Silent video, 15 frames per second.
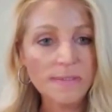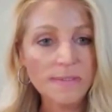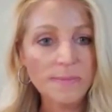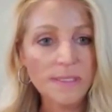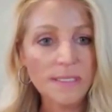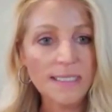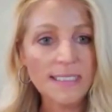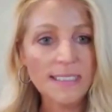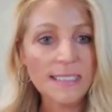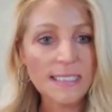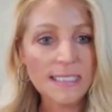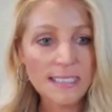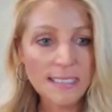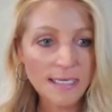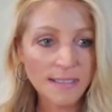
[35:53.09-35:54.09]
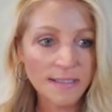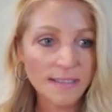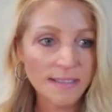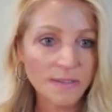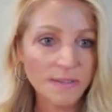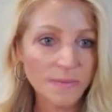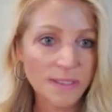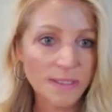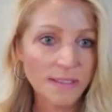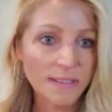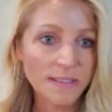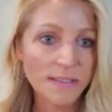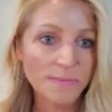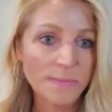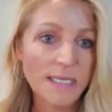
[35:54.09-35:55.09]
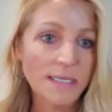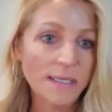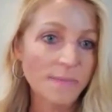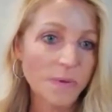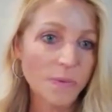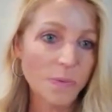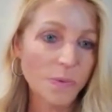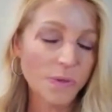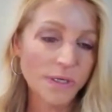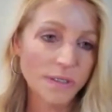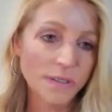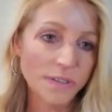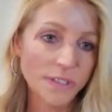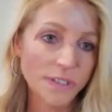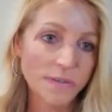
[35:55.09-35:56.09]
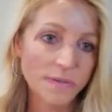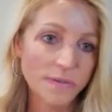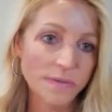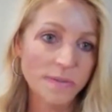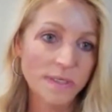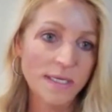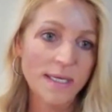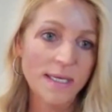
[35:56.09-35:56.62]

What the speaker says: some of the things that he had to deal with. It made him a warrior too.